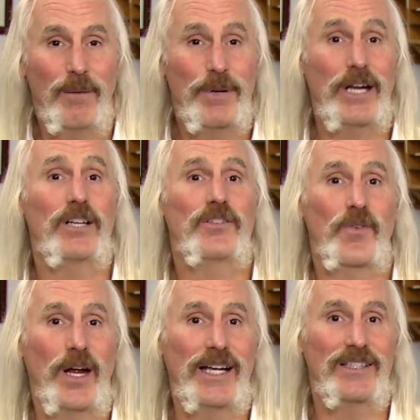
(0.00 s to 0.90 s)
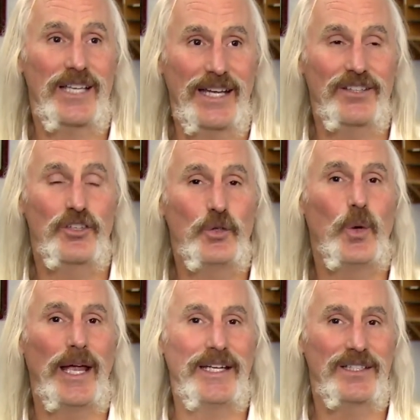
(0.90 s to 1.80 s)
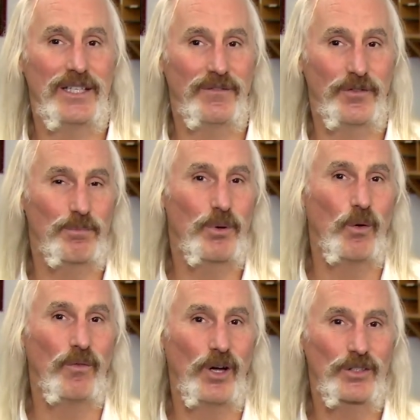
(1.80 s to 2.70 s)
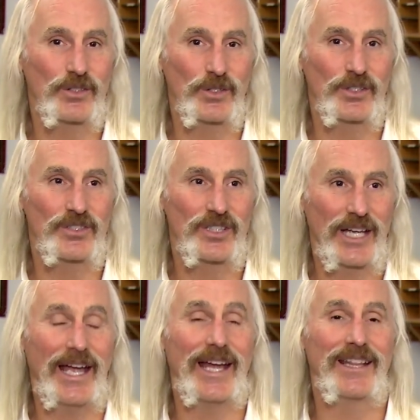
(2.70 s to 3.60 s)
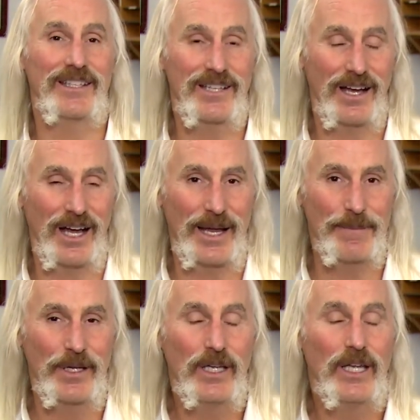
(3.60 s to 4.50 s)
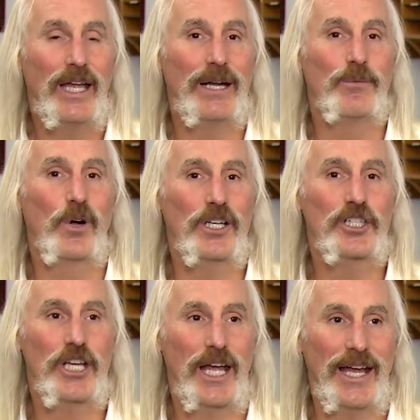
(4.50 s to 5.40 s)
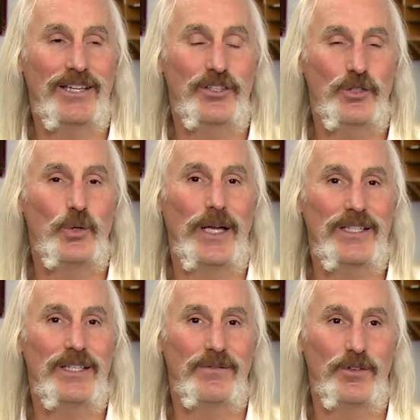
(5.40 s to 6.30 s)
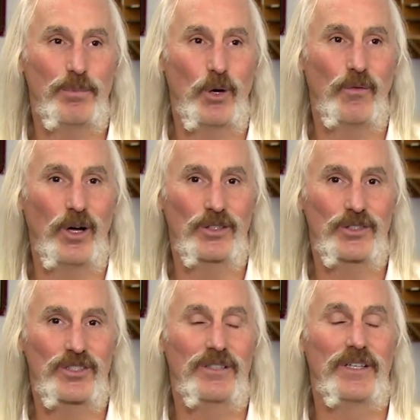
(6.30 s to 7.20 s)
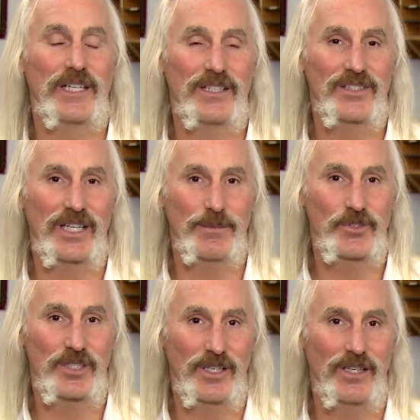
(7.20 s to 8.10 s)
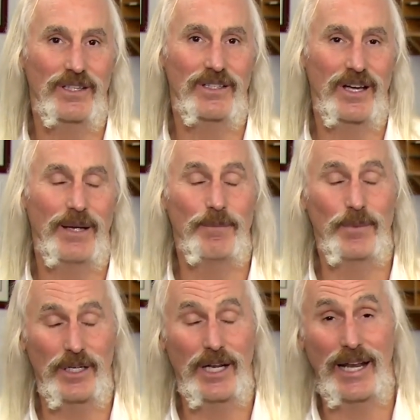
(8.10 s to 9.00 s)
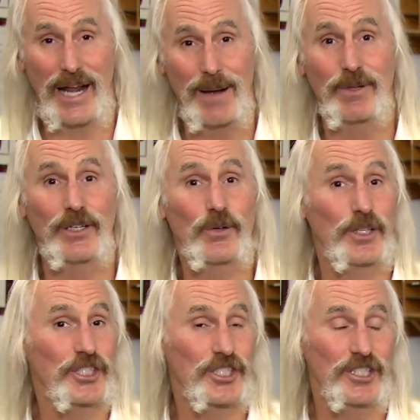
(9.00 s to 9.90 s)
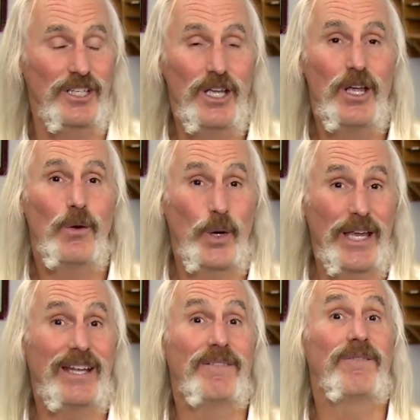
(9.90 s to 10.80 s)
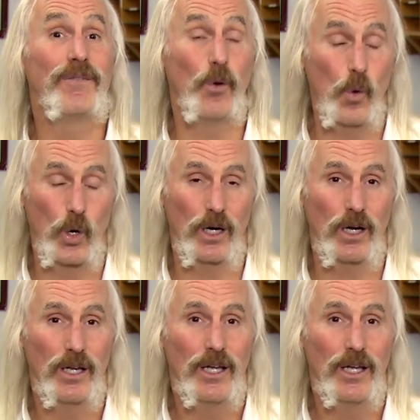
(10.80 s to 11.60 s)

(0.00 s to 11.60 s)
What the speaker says: Paris, France had two 18-foot pole vaulters at the time, and Russia had two 18-foot pole vaulters living in the same city at the time. But at Abilene Christian, we had four.